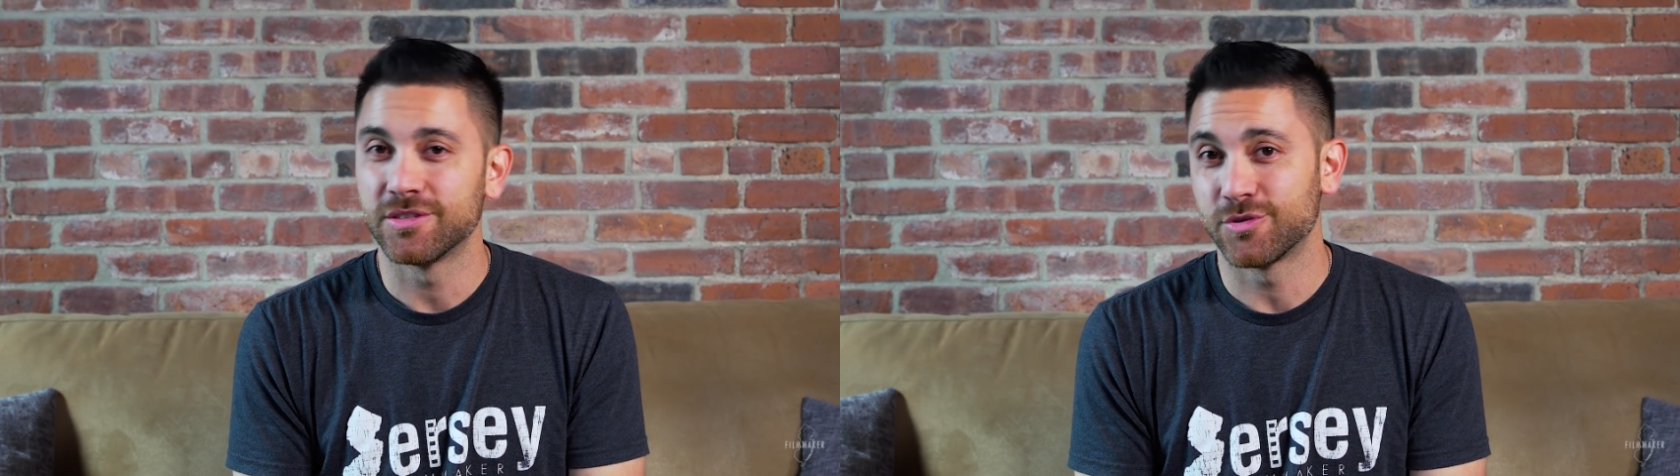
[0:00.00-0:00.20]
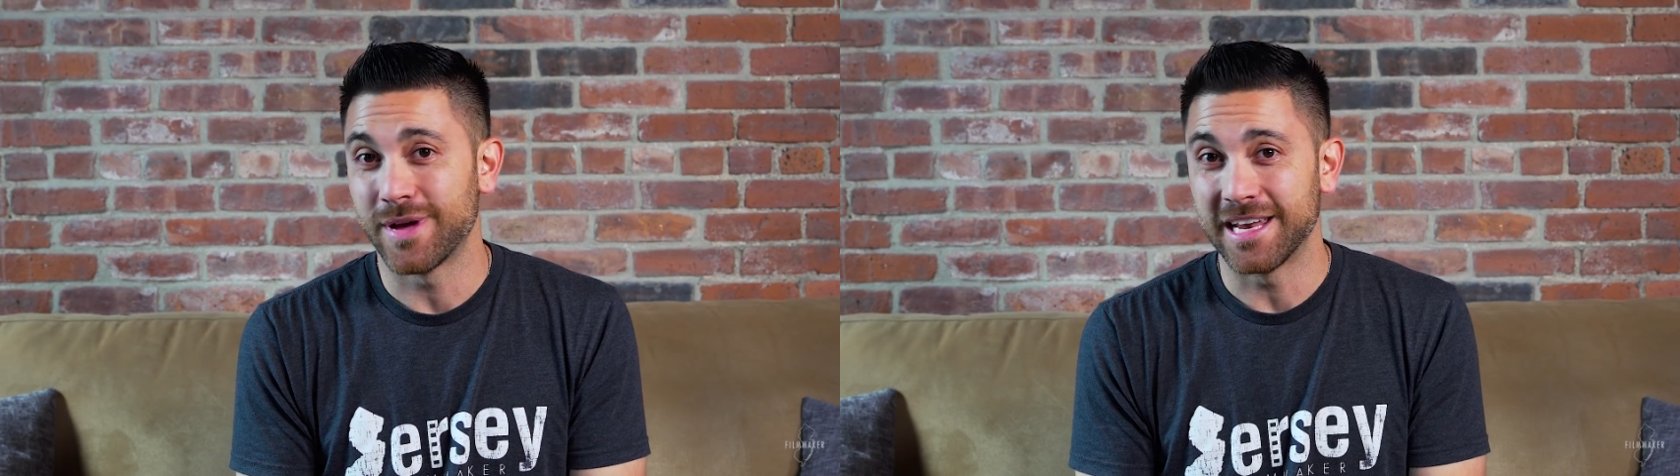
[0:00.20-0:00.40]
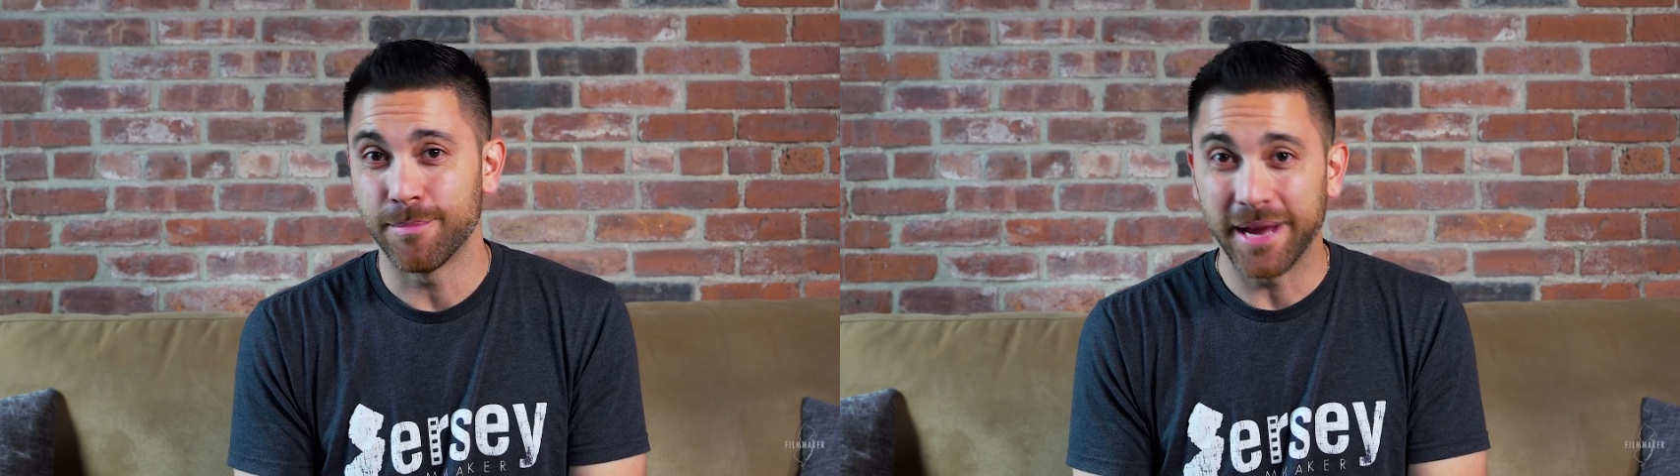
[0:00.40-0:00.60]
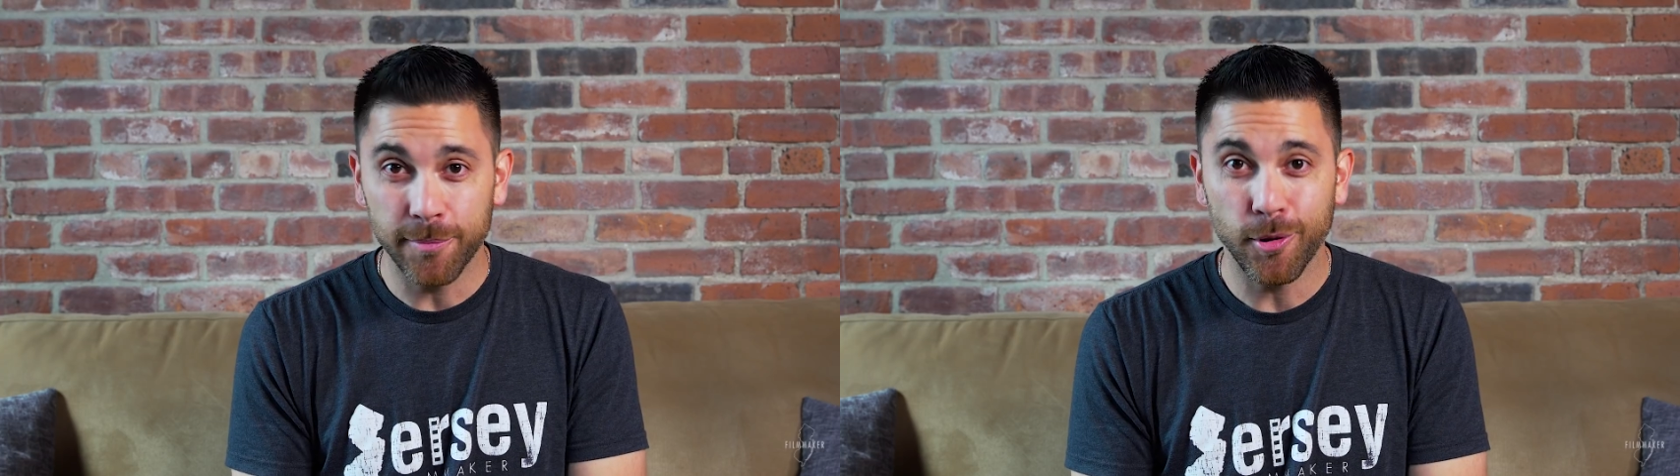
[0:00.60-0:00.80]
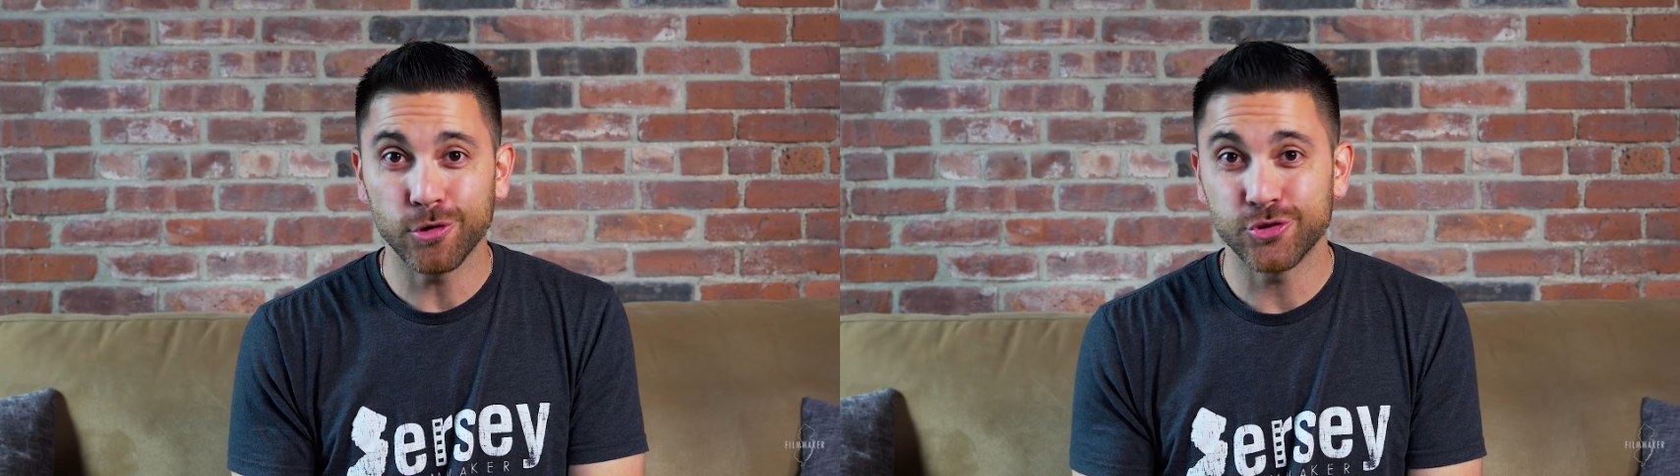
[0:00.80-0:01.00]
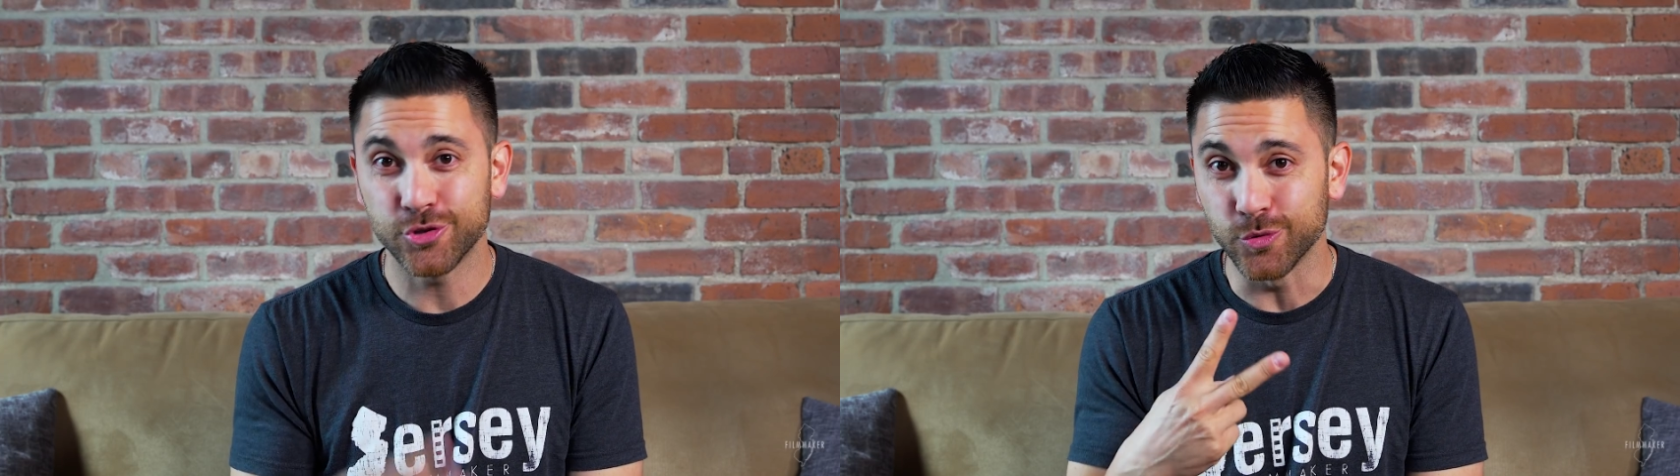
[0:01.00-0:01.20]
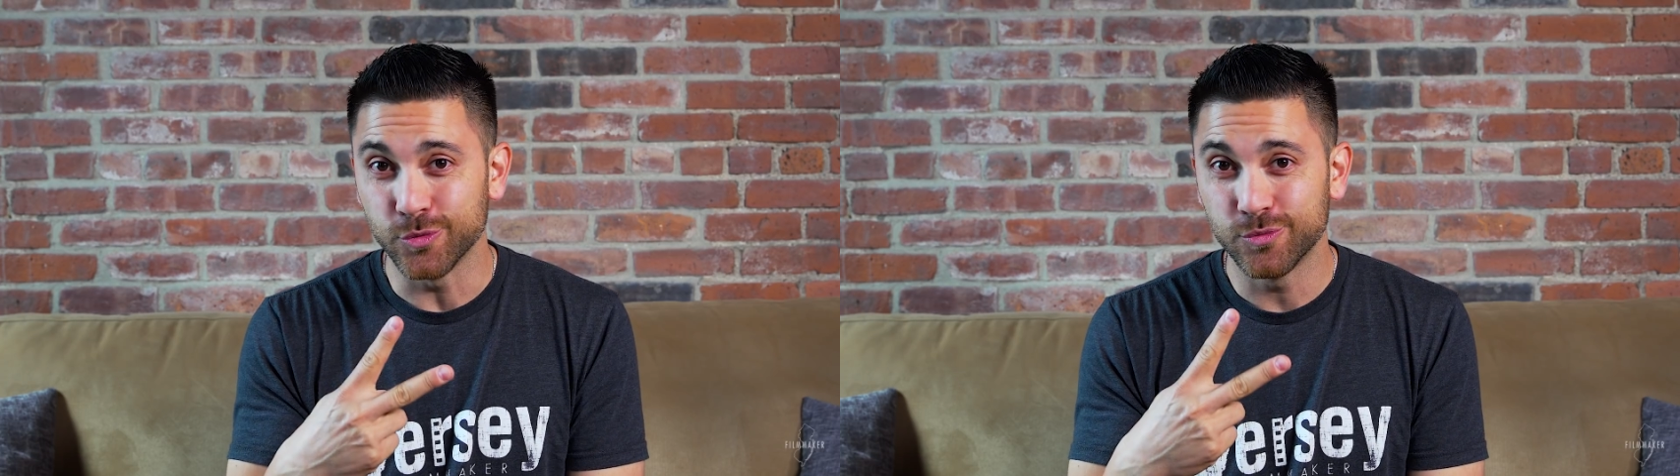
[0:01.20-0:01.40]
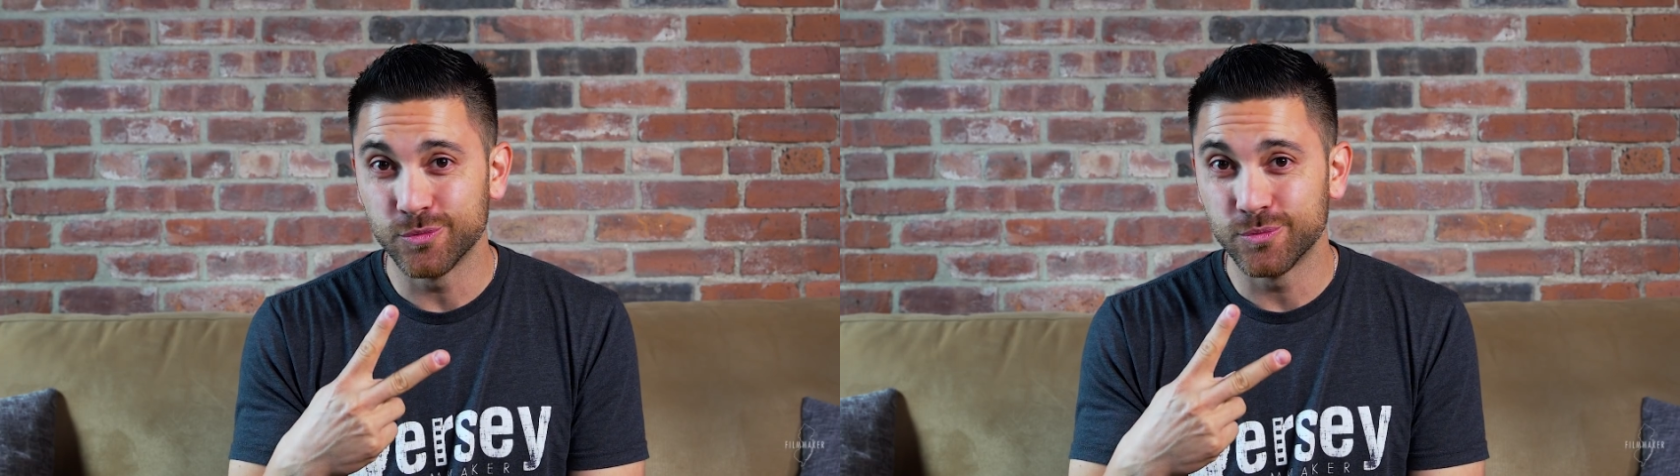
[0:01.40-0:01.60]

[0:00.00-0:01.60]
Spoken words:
so I had to make a part 2.